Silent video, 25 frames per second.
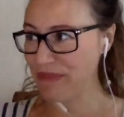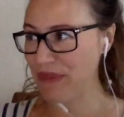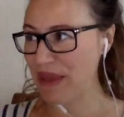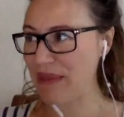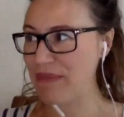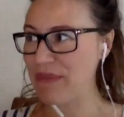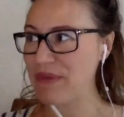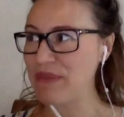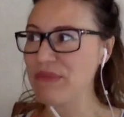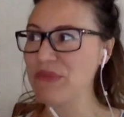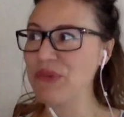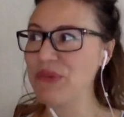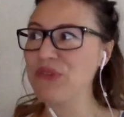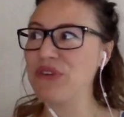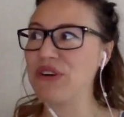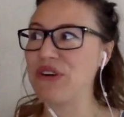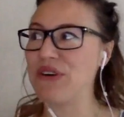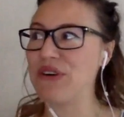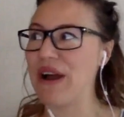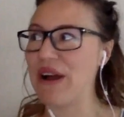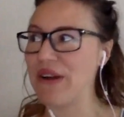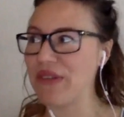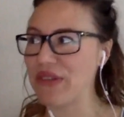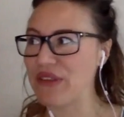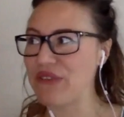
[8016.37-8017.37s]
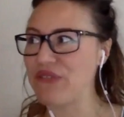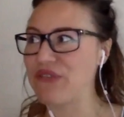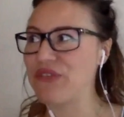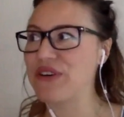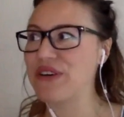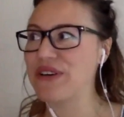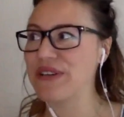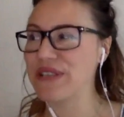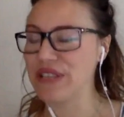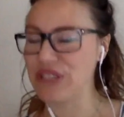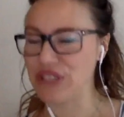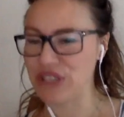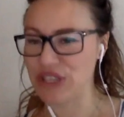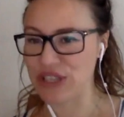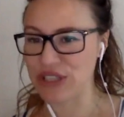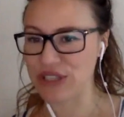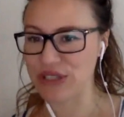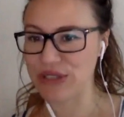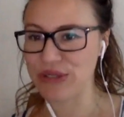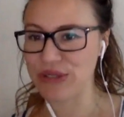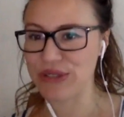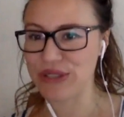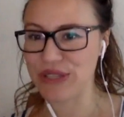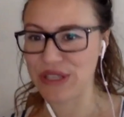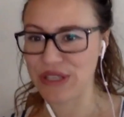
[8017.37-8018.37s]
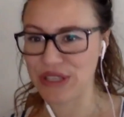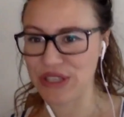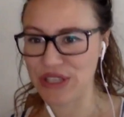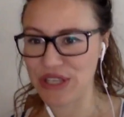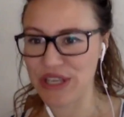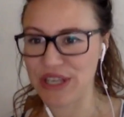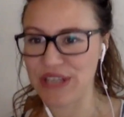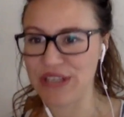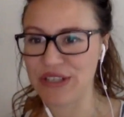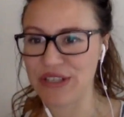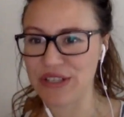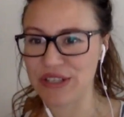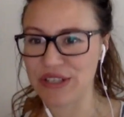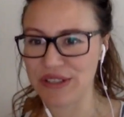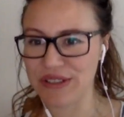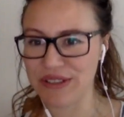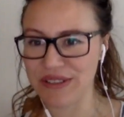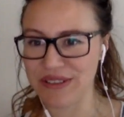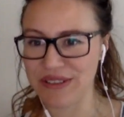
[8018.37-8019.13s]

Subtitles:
maybe move around the furniture, as you said, change it.